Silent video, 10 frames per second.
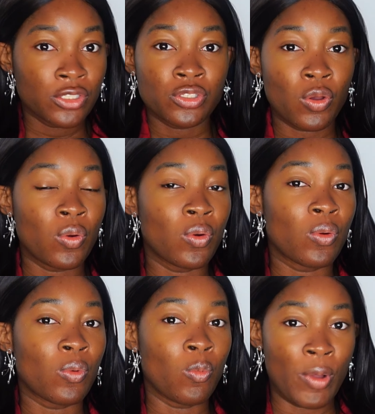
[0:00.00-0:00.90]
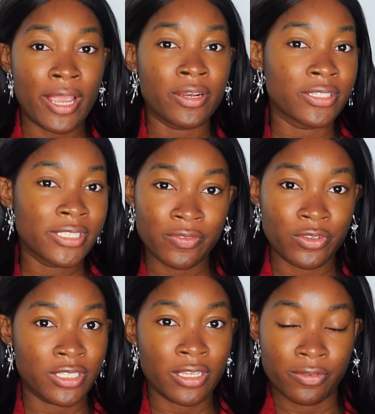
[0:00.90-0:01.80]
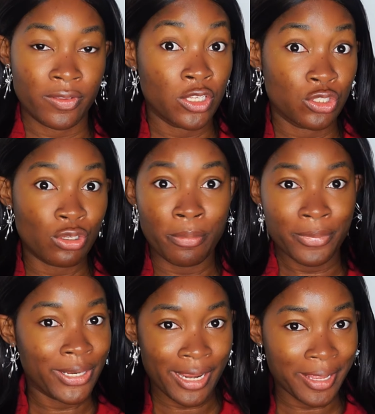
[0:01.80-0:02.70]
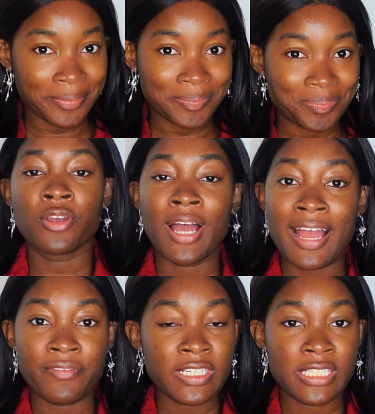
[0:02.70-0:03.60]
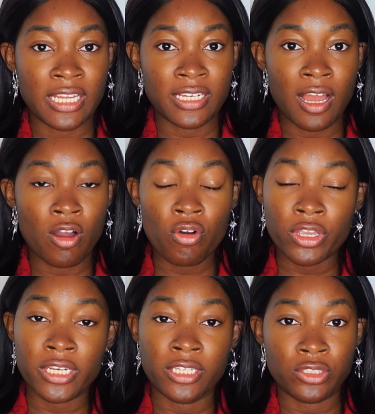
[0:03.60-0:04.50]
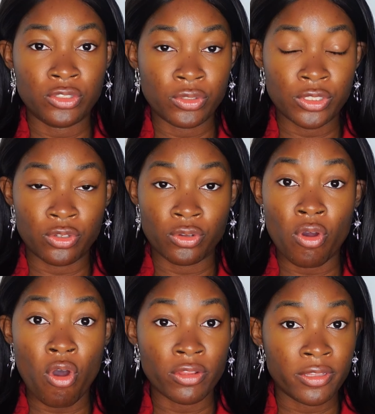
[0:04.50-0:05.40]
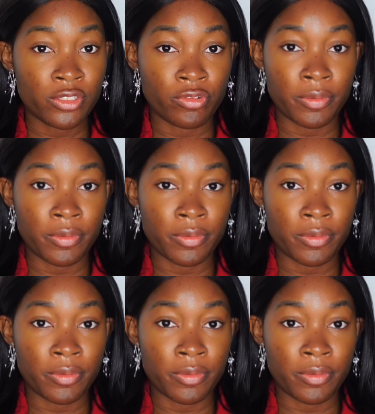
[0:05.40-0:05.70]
So why not save yourself some money? So having said that, all you need to do is go on this